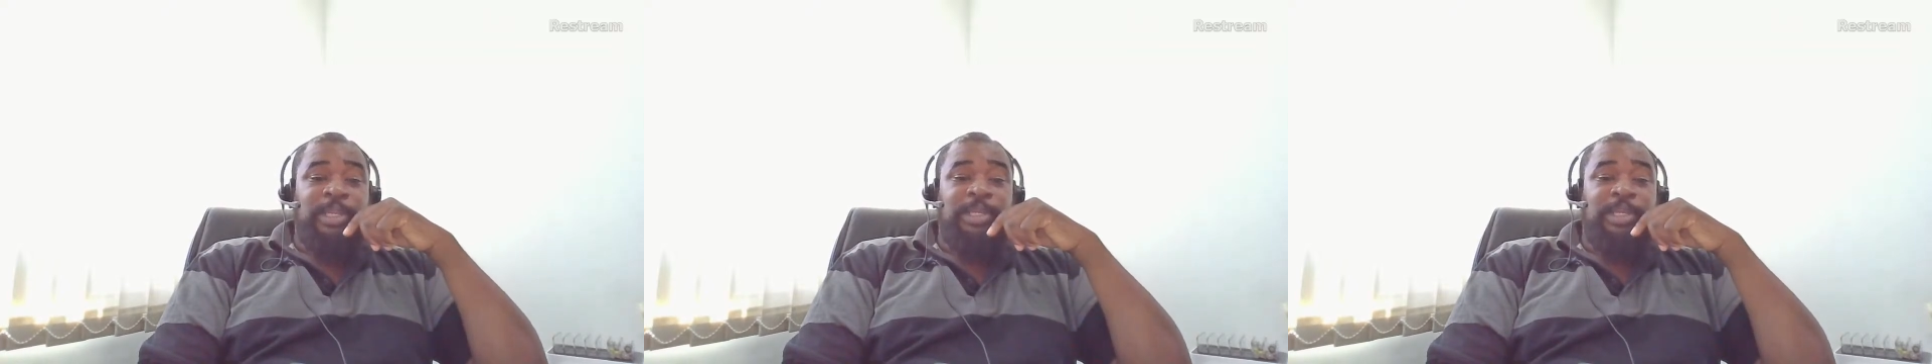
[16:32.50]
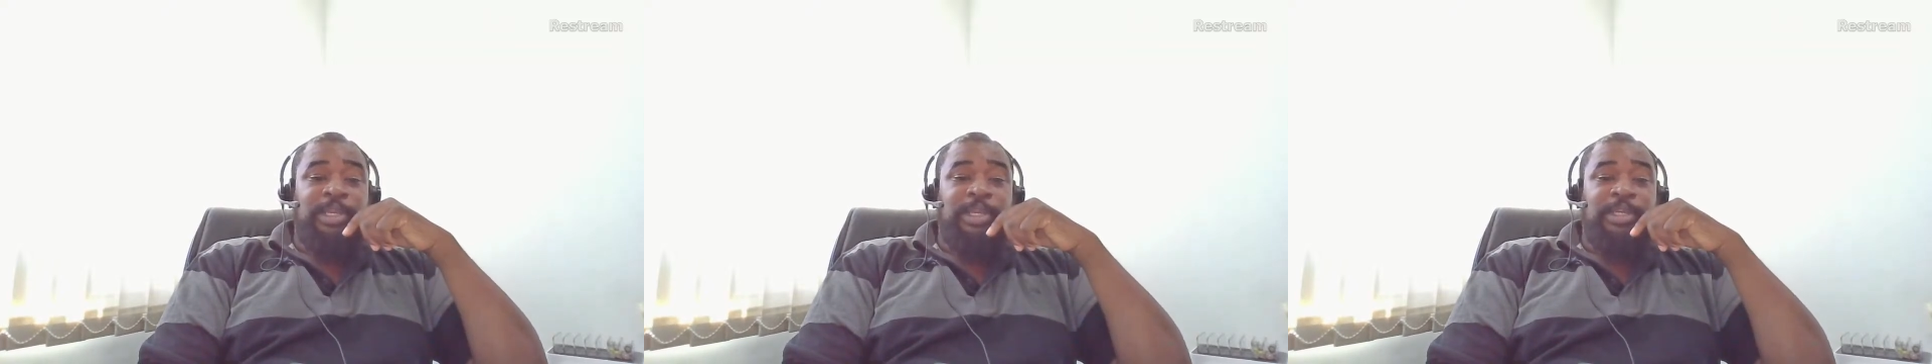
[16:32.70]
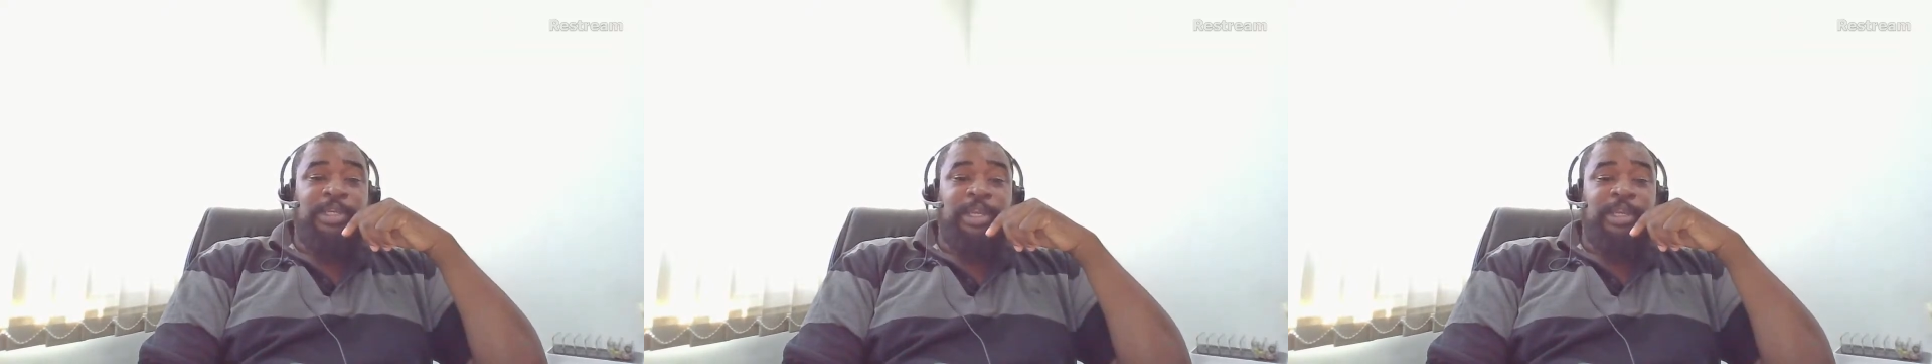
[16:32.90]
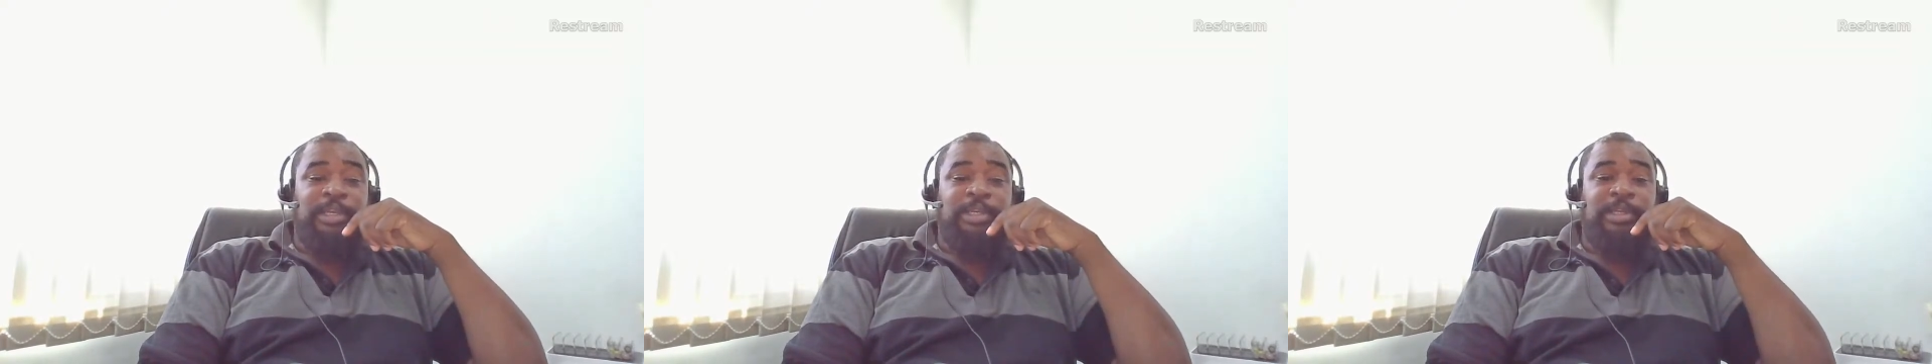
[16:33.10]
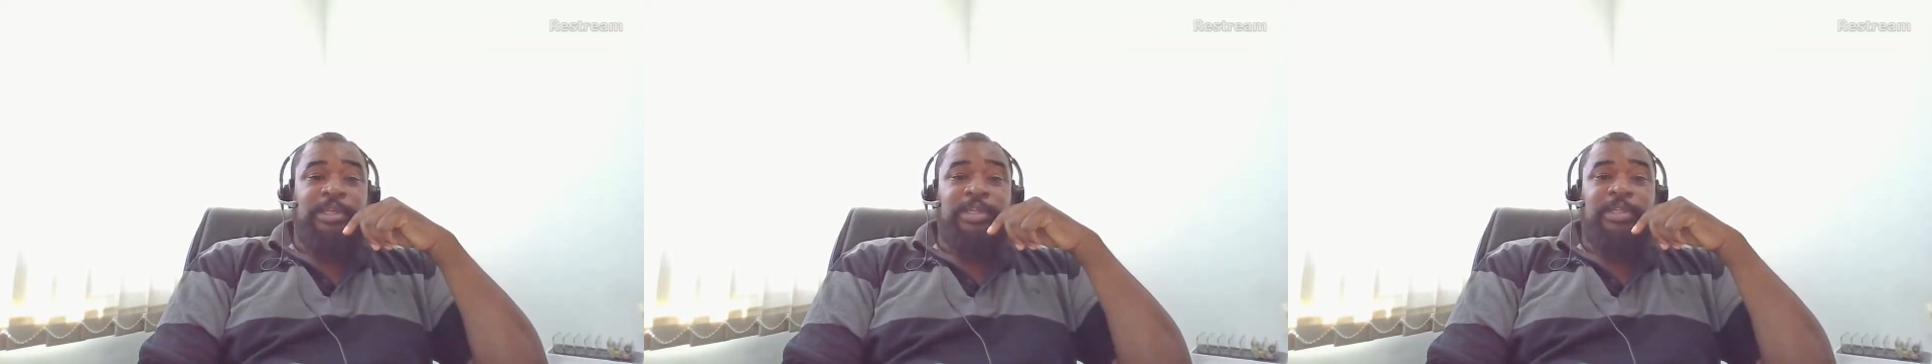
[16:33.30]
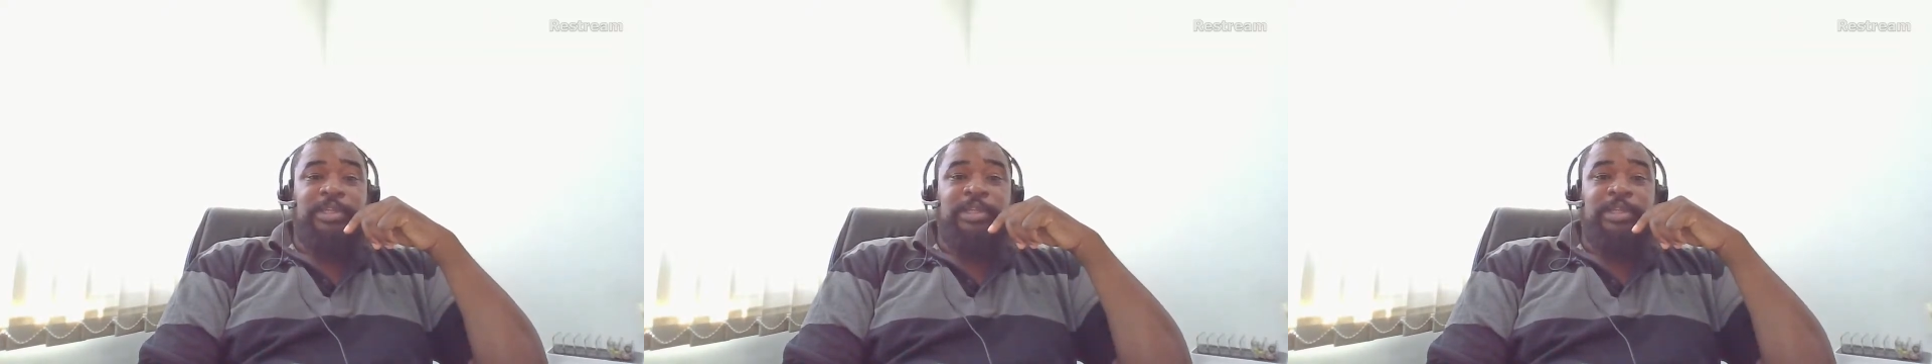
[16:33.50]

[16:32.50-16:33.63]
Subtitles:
medication